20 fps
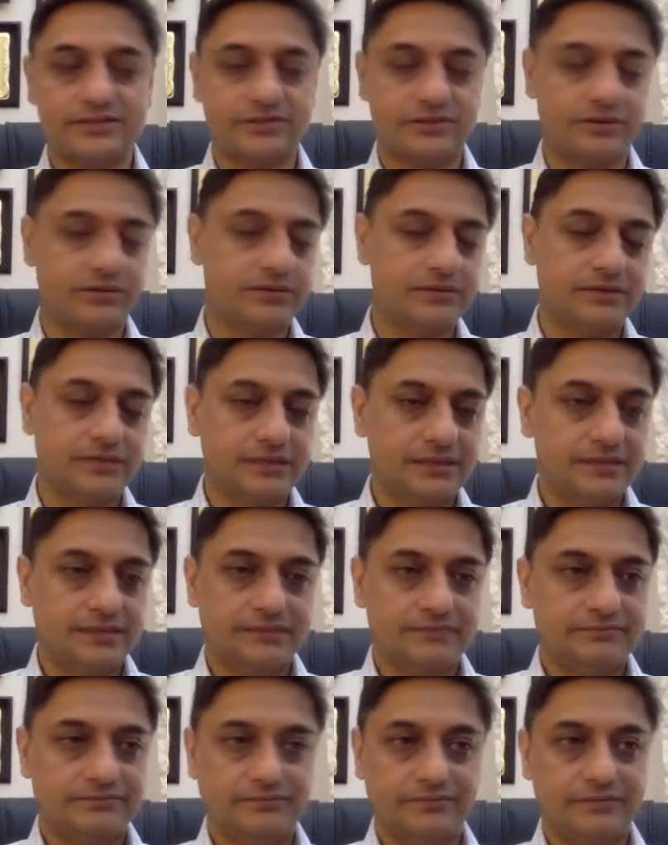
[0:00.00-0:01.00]
So
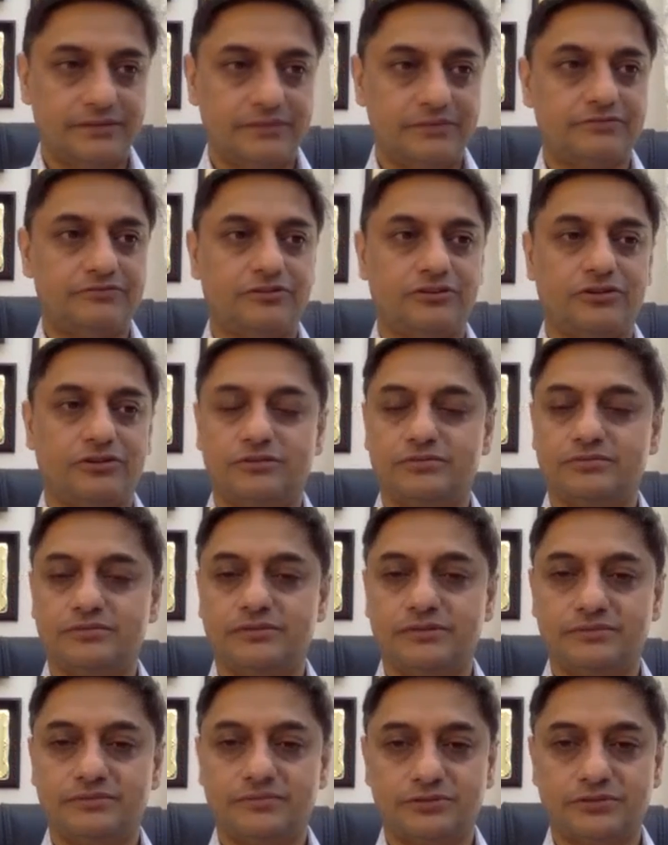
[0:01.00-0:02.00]
maybe
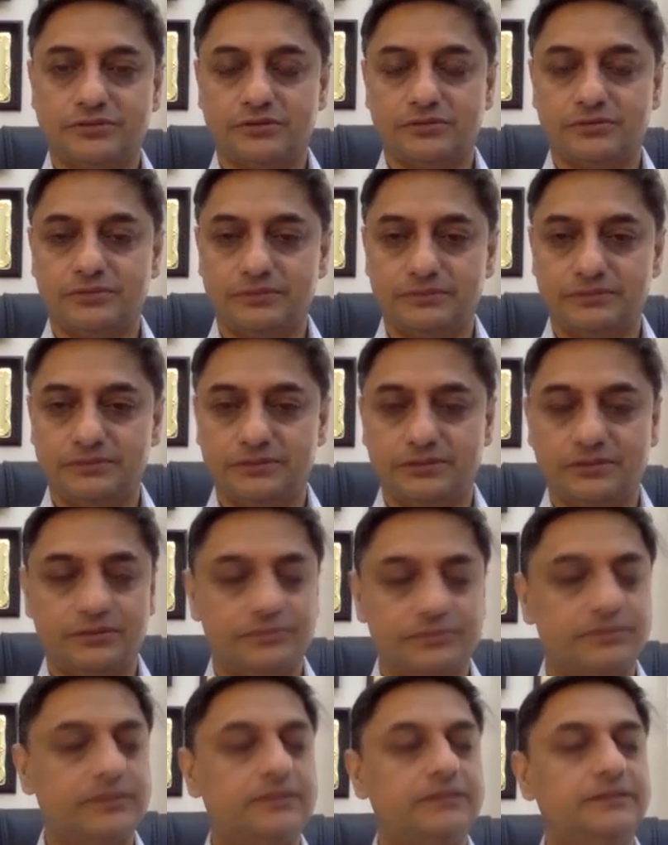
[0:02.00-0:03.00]

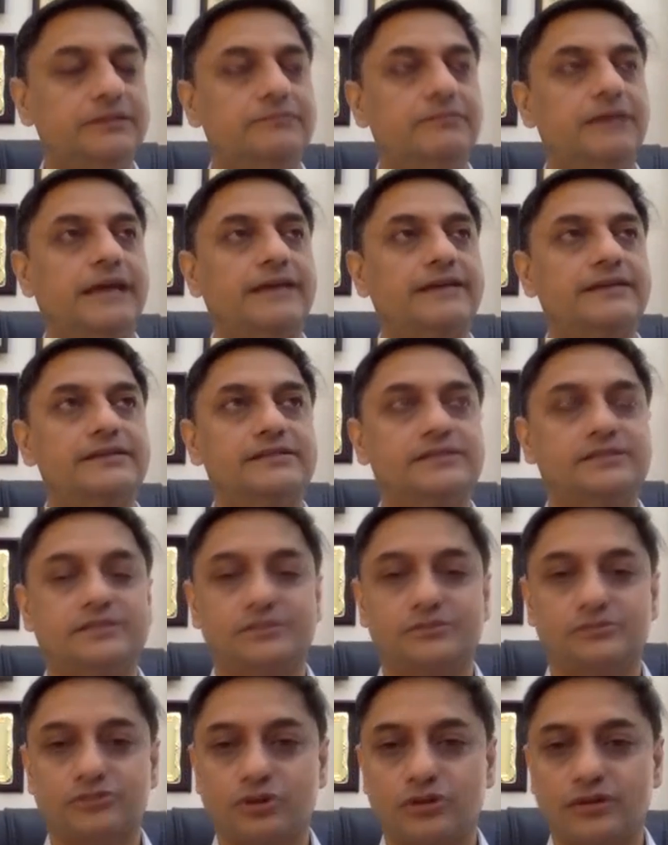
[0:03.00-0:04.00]
the banking system
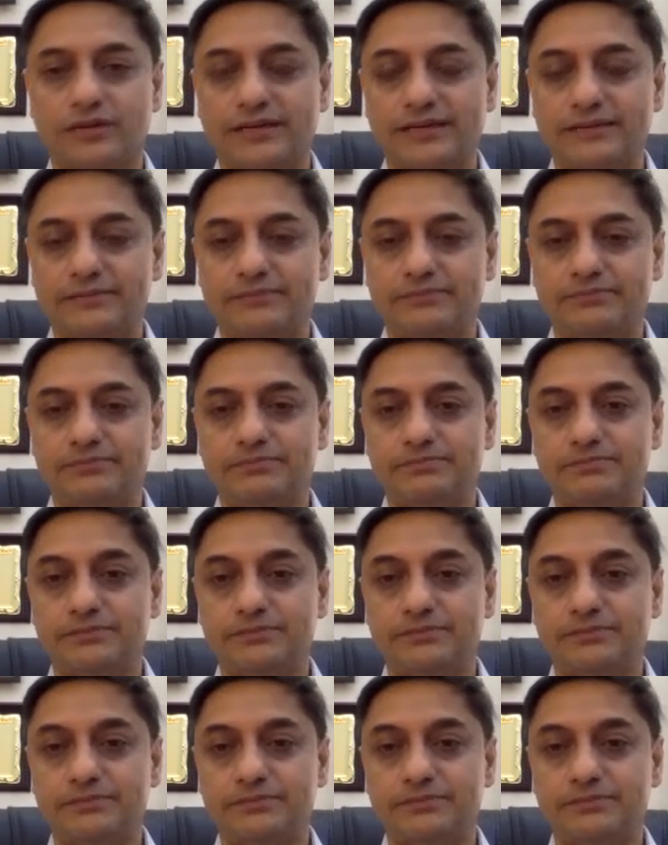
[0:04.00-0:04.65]
was already